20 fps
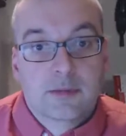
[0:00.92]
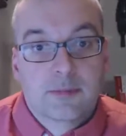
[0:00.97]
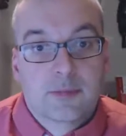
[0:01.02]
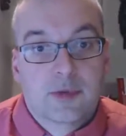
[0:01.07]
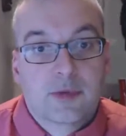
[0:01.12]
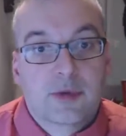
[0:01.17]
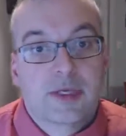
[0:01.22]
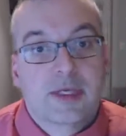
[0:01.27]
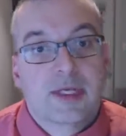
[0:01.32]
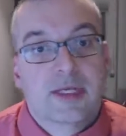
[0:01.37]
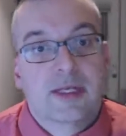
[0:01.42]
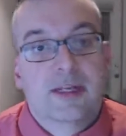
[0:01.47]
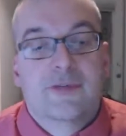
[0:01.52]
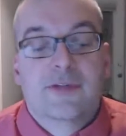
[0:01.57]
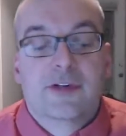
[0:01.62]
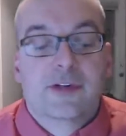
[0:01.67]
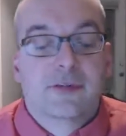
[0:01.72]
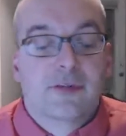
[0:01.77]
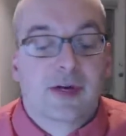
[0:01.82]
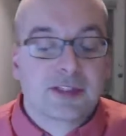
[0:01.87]
Good morning.
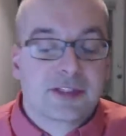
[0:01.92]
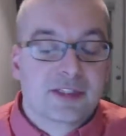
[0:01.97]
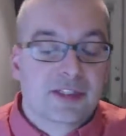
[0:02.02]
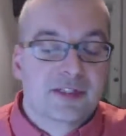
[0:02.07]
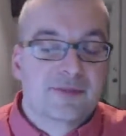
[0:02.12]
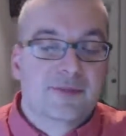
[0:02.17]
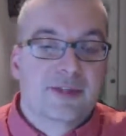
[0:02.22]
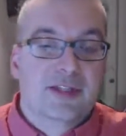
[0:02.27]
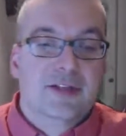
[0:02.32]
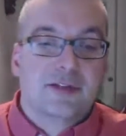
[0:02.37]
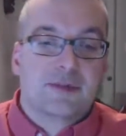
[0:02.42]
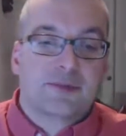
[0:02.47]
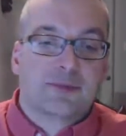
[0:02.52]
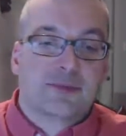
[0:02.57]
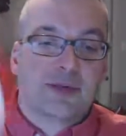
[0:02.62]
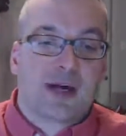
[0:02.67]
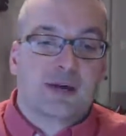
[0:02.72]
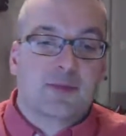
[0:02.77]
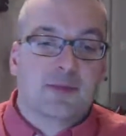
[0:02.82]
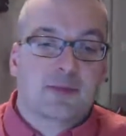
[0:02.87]
If you're watching this video,
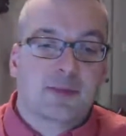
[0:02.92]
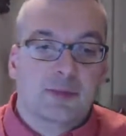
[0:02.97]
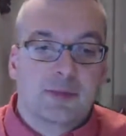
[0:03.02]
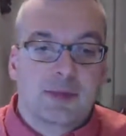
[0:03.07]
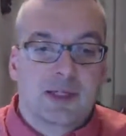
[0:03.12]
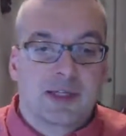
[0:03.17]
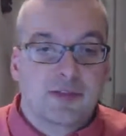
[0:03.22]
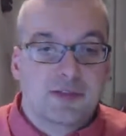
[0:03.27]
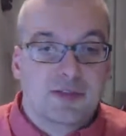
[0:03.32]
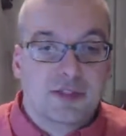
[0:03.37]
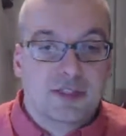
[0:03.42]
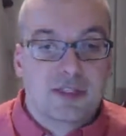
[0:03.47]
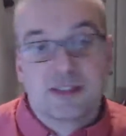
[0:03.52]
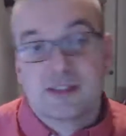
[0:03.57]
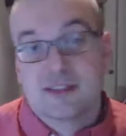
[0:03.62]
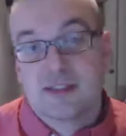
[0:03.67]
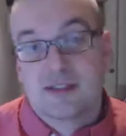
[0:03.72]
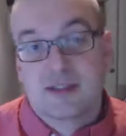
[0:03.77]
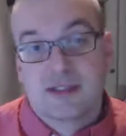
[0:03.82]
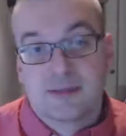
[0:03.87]
it's probably because you're
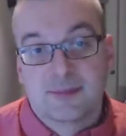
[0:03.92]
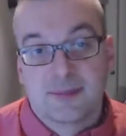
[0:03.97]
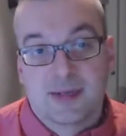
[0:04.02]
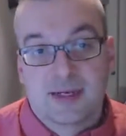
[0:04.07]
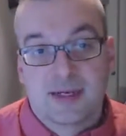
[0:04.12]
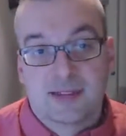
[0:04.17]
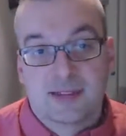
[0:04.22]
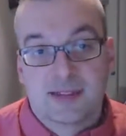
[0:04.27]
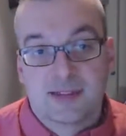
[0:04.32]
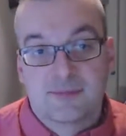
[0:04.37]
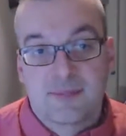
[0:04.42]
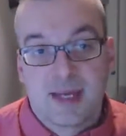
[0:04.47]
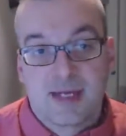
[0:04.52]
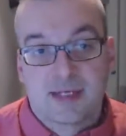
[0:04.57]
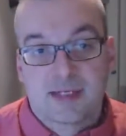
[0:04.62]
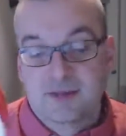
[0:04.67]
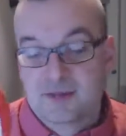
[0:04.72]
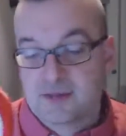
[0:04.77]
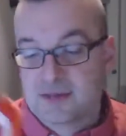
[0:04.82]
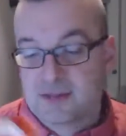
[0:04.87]
considering buying this
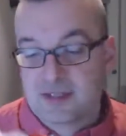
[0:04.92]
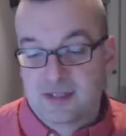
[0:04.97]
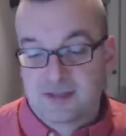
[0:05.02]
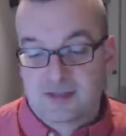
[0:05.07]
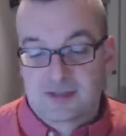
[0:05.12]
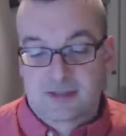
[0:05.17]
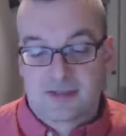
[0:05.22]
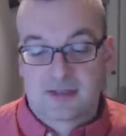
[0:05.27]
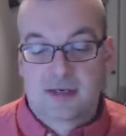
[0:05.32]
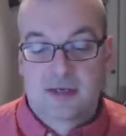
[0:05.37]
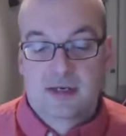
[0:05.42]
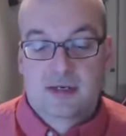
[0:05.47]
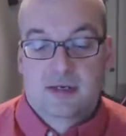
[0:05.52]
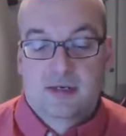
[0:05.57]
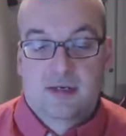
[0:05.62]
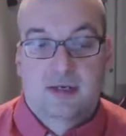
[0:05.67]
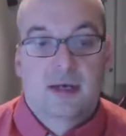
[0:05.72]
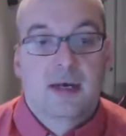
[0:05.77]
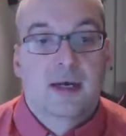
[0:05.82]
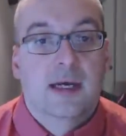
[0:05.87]
mango slicer.
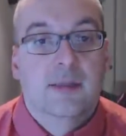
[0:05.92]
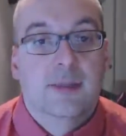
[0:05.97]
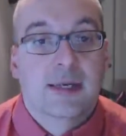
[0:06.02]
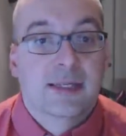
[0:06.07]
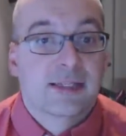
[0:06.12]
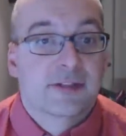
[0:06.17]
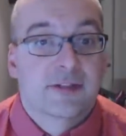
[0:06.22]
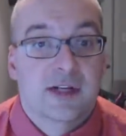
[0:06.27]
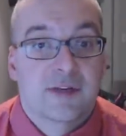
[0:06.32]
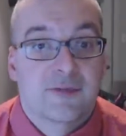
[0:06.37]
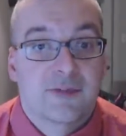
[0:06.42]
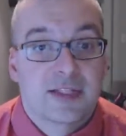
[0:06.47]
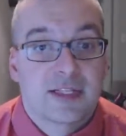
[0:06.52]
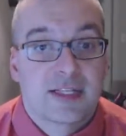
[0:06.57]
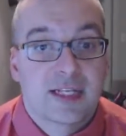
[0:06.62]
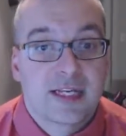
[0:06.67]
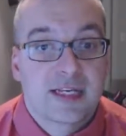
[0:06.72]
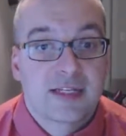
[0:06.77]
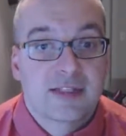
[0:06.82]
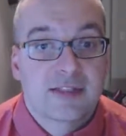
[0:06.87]
As is often
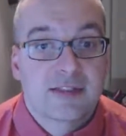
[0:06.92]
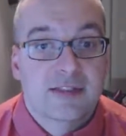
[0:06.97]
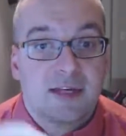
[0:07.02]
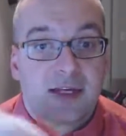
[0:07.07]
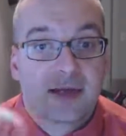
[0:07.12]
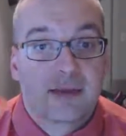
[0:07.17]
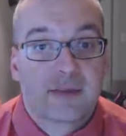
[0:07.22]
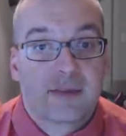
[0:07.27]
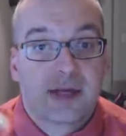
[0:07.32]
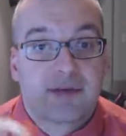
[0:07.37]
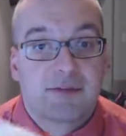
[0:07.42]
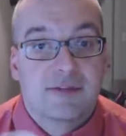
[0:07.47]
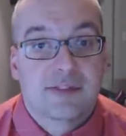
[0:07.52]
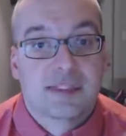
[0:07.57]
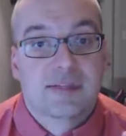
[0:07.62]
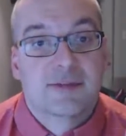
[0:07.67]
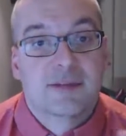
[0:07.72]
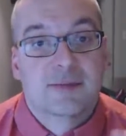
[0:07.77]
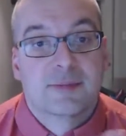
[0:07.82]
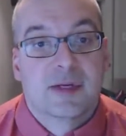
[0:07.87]
the case, I
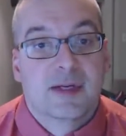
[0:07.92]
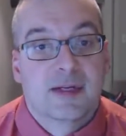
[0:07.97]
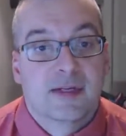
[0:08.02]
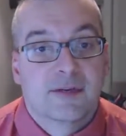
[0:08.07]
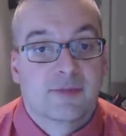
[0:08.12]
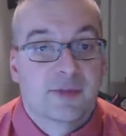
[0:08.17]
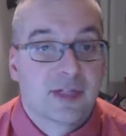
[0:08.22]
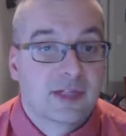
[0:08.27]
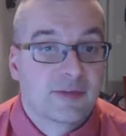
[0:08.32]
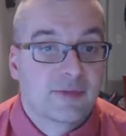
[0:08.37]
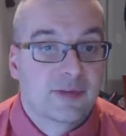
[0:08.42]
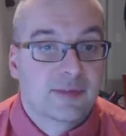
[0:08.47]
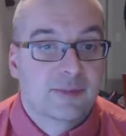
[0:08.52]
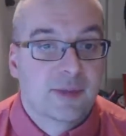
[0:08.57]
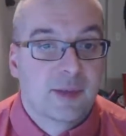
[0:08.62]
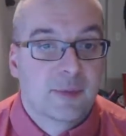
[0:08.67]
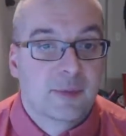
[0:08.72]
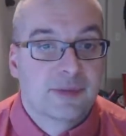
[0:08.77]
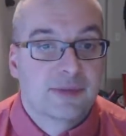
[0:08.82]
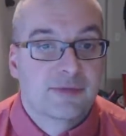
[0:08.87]
received this product free for
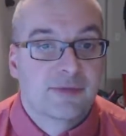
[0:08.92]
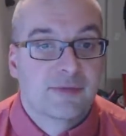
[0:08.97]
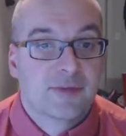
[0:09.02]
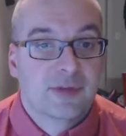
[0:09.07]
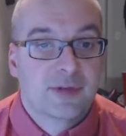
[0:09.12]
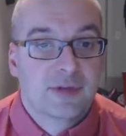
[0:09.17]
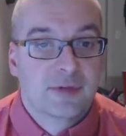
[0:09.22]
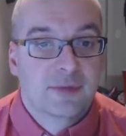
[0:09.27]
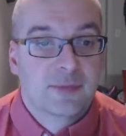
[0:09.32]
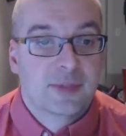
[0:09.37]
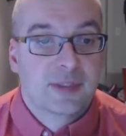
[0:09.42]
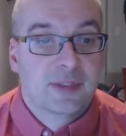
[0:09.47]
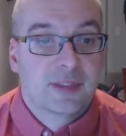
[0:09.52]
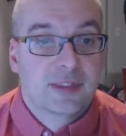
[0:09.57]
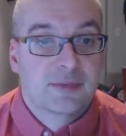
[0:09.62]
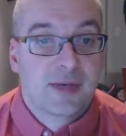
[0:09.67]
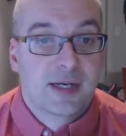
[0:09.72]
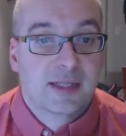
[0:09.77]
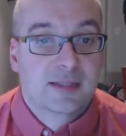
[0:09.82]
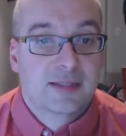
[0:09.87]
the purpose of review, but
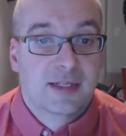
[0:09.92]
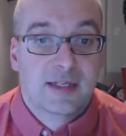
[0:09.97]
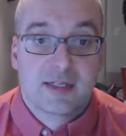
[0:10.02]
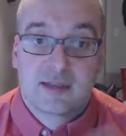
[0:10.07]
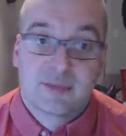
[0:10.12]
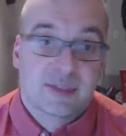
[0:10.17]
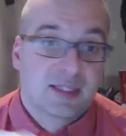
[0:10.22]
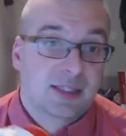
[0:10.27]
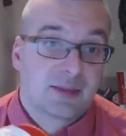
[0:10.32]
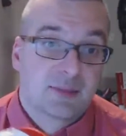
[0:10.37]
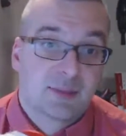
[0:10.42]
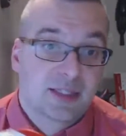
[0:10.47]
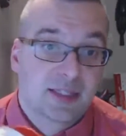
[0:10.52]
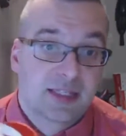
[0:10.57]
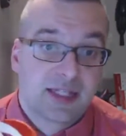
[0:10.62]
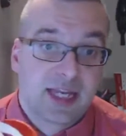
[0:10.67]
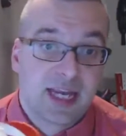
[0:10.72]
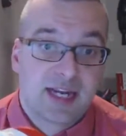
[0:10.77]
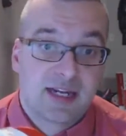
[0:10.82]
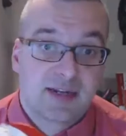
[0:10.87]
despite that, I'll be
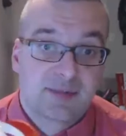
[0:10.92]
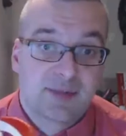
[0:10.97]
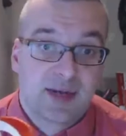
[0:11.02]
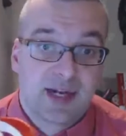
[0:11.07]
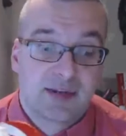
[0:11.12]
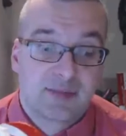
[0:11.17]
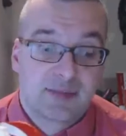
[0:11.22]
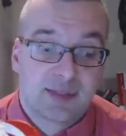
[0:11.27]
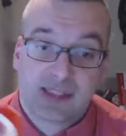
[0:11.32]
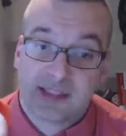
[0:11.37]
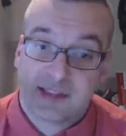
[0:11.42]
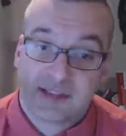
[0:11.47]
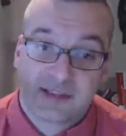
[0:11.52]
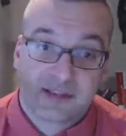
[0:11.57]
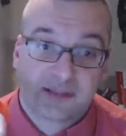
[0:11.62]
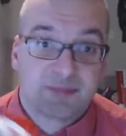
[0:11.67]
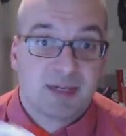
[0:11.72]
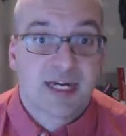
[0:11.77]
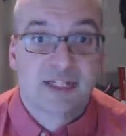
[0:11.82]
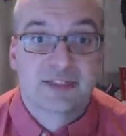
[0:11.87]
completely candid about it
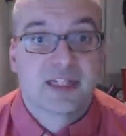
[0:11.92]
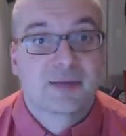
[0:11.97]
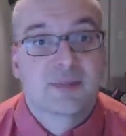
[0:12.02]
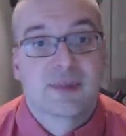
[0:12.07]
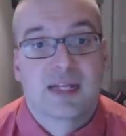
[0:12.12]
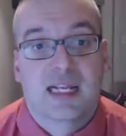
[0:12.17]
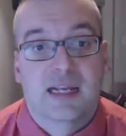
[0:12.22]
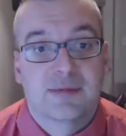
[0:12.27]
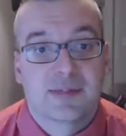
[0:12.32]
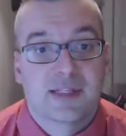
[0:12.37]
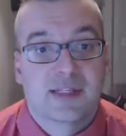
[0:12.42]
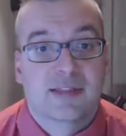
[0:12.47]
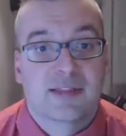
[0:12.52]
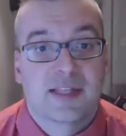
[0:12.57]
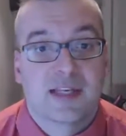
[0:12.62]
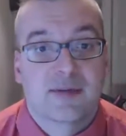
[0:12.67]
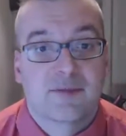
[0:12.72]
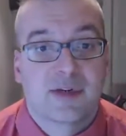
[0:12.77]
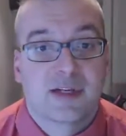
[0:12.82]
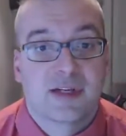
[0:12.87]
because I shop on Amazon
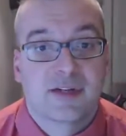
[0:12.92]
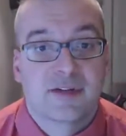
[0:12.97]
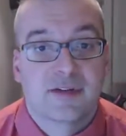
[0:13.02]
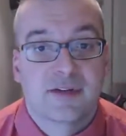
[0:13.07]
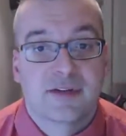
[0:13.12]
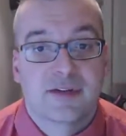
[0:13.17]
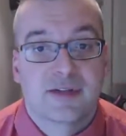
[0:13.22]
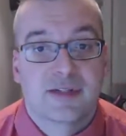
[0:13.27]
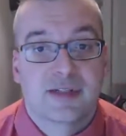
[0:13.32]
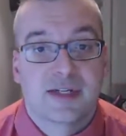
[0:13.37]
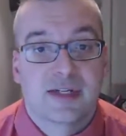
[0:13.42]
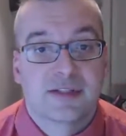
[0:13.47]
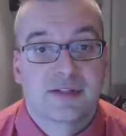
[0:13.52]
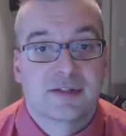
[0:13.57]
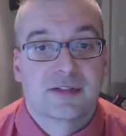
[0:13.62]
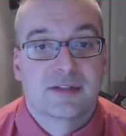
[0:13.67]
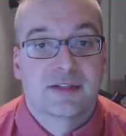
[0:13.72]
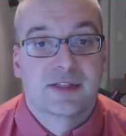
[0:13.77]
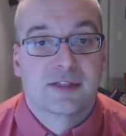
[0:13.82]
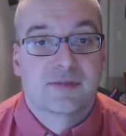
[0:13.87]
the same way you do, and I
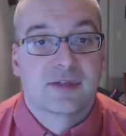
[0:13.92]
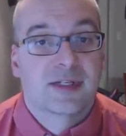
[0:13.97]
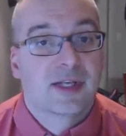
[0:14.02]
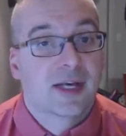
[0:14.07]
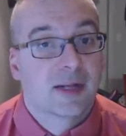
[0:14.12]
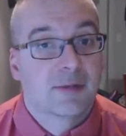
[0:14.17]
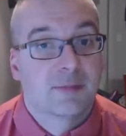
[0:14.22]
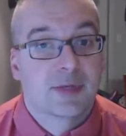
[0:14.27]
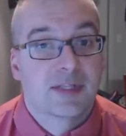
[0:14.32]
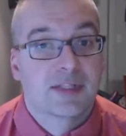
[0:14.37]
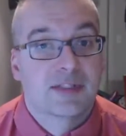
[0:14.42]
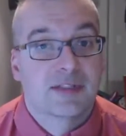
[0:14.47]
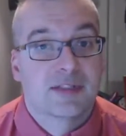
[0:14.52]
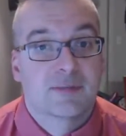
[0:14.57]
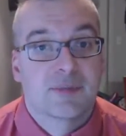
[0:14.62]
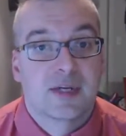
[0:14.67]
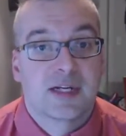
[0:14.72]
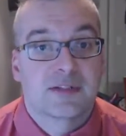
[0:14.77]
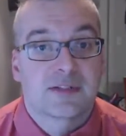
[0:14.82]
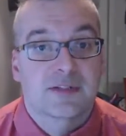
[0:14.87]
certainly don't want unpleasant
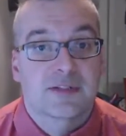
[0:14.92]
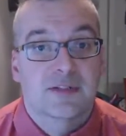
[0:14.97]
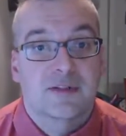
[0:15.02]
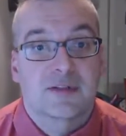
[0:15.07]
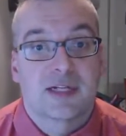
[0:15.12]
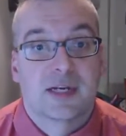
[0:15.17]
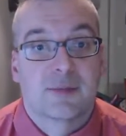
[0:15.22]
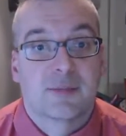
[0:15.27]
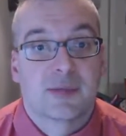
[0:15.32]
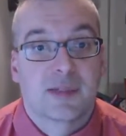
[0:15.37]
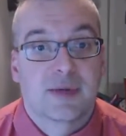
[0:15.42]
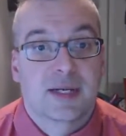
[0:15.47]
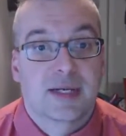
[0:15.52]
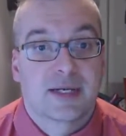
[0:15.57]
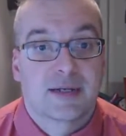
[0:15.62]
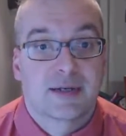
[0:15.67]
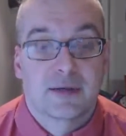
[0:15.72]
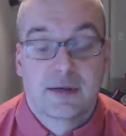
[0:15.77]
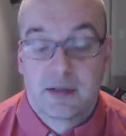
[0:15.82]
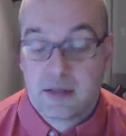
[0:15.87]
surprises showing up in the
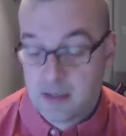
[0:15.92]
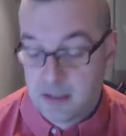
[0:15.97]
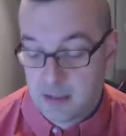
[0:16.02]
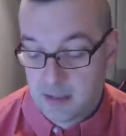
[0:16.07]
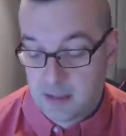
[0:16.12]
mail.